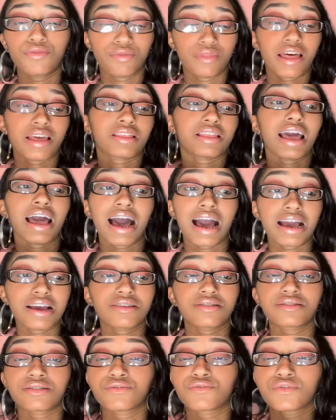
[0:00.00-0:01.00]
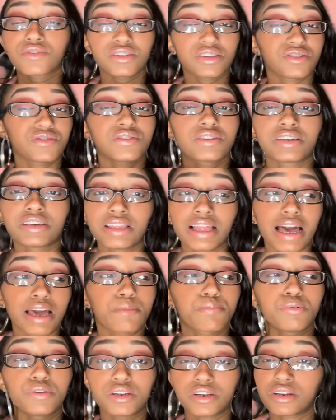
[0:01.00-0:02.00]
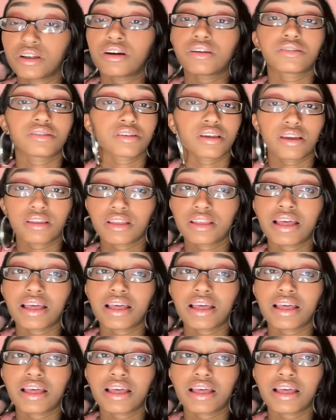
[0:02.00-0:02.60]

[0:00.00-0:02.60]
like that icing really, really like put it all together.